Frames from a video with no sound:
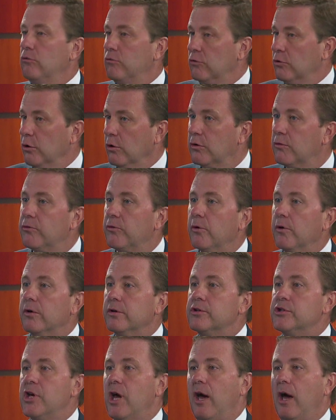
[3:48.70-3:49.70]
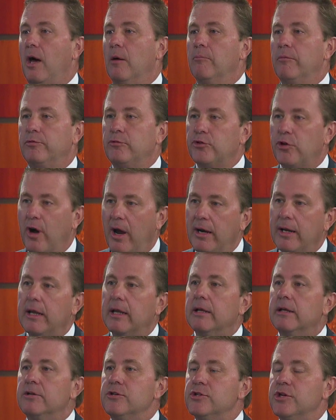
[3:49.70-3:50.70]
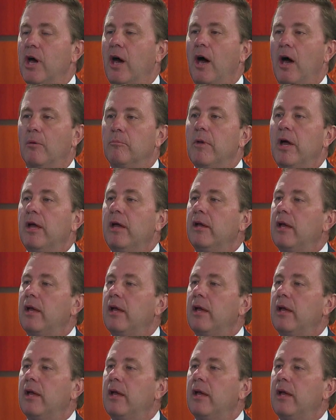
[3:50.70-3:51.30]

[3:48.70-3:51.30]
look for a job, try to get a job,